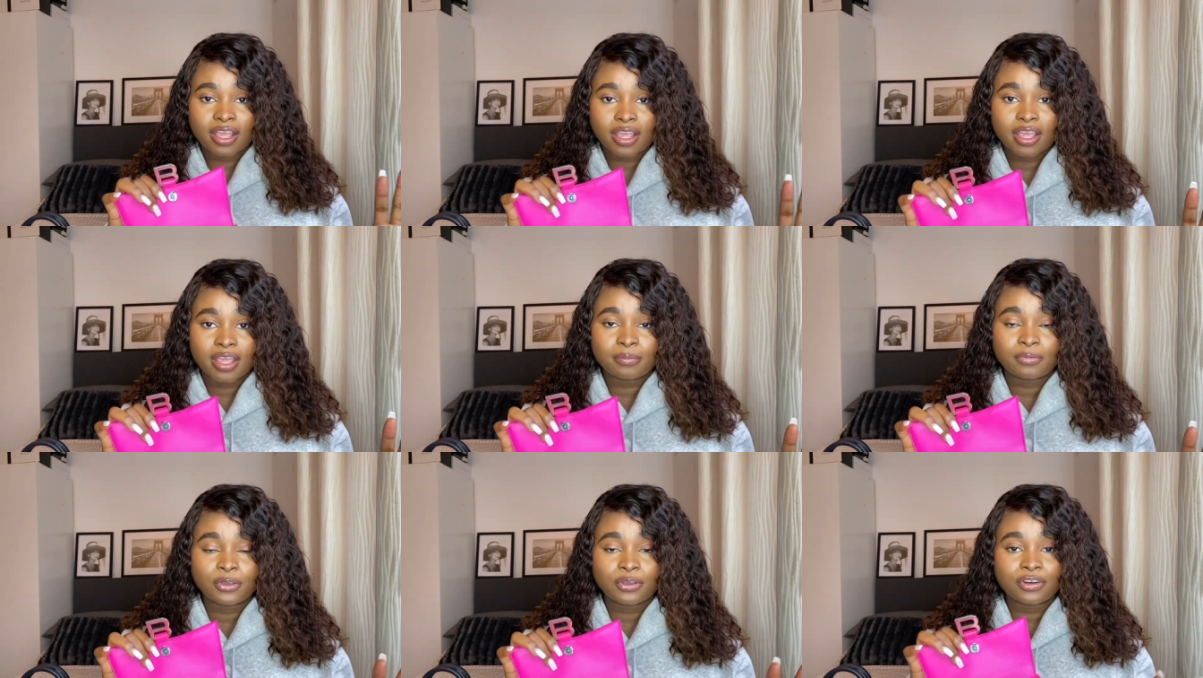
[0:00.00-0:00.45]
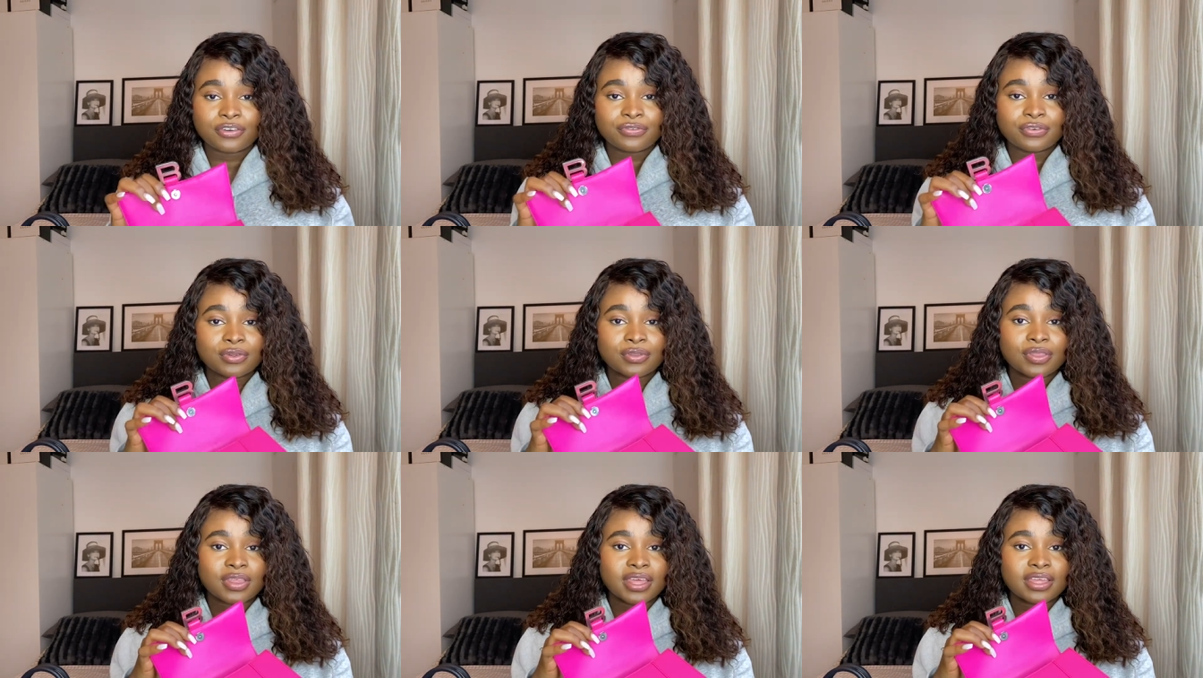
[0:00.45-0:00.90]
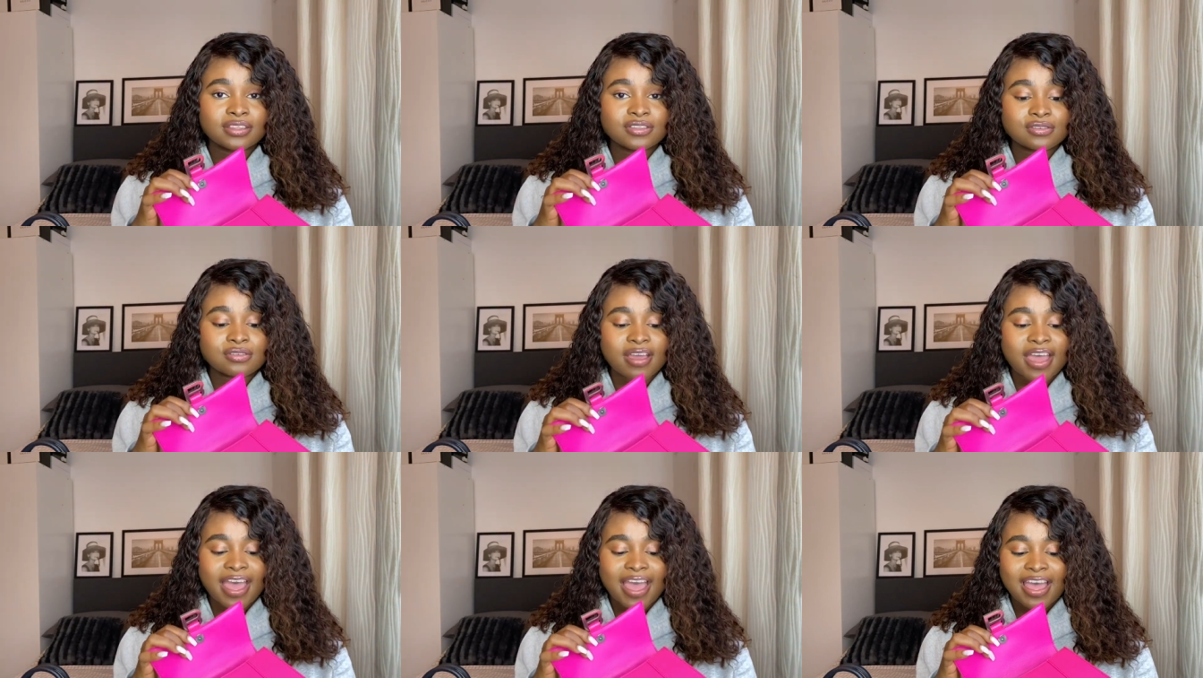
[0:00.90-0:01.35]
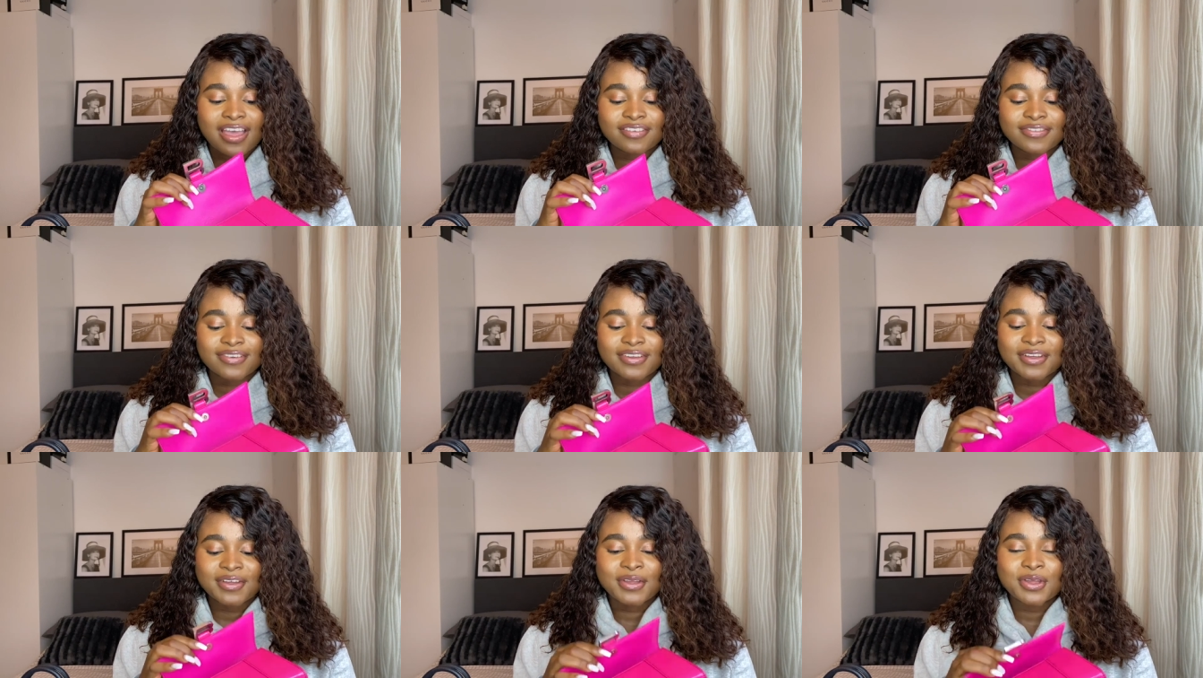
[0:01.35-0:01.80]
a beautiful thing to have
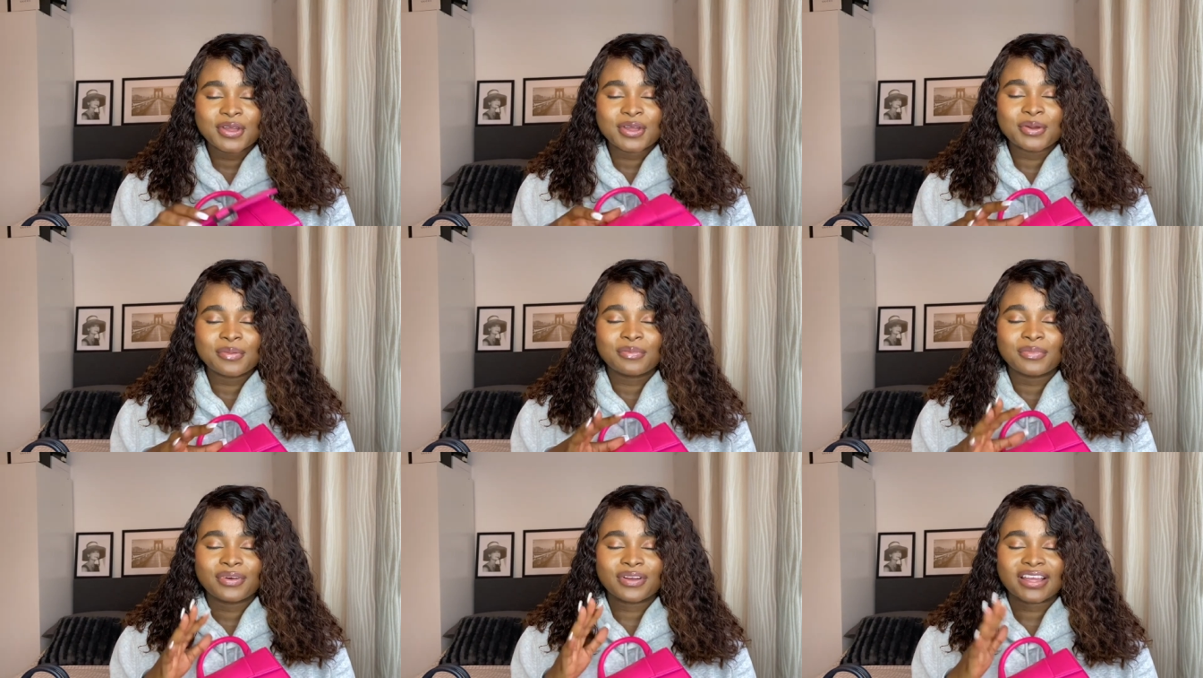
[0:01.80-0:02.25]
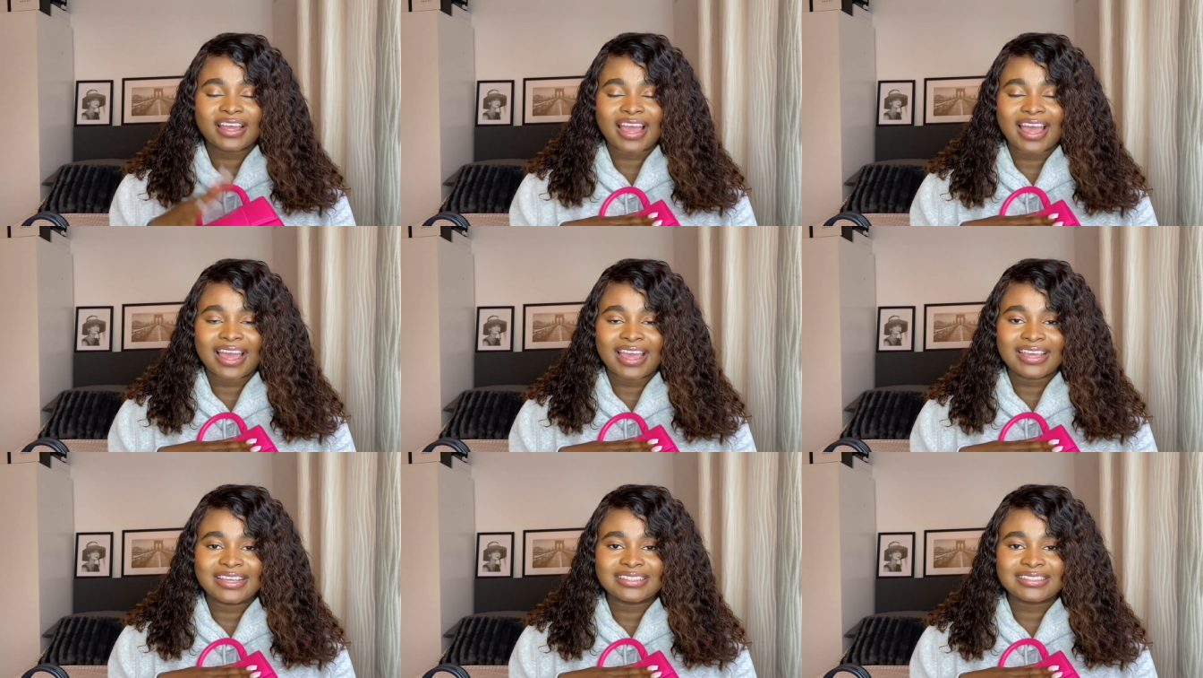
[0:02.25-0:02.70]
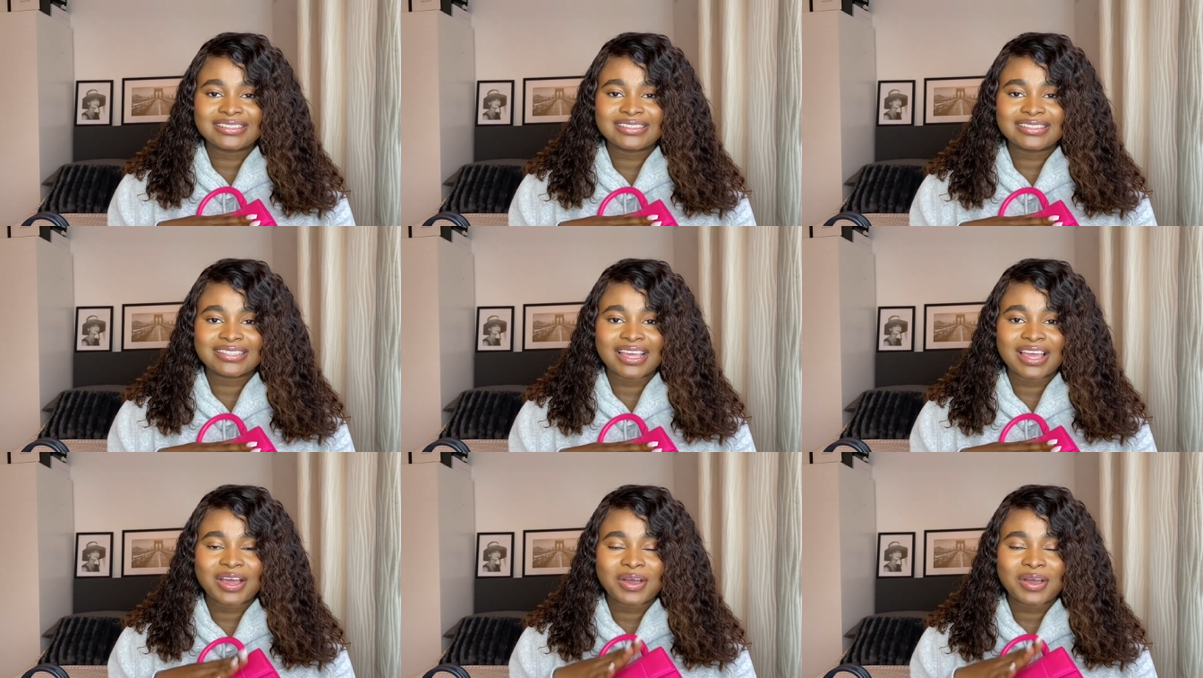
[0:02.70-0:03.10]
but guys